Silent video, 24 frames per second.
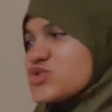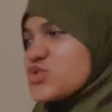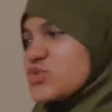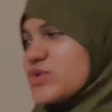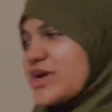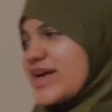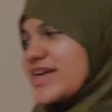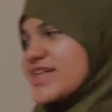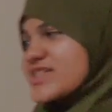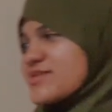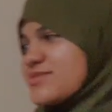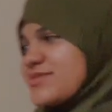
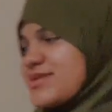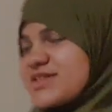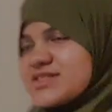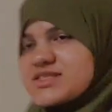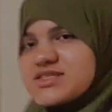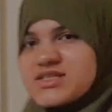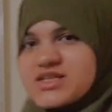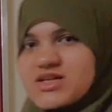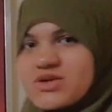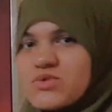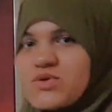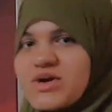2x
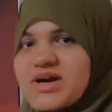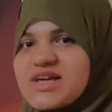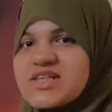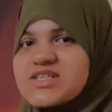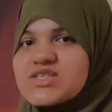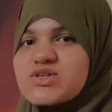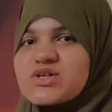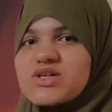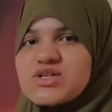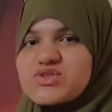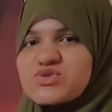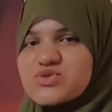plus 3y is
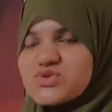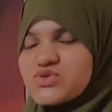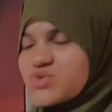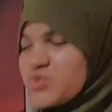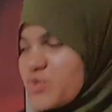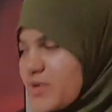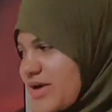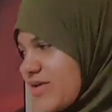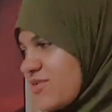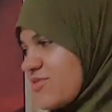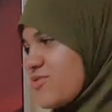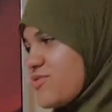equal to
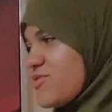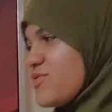12.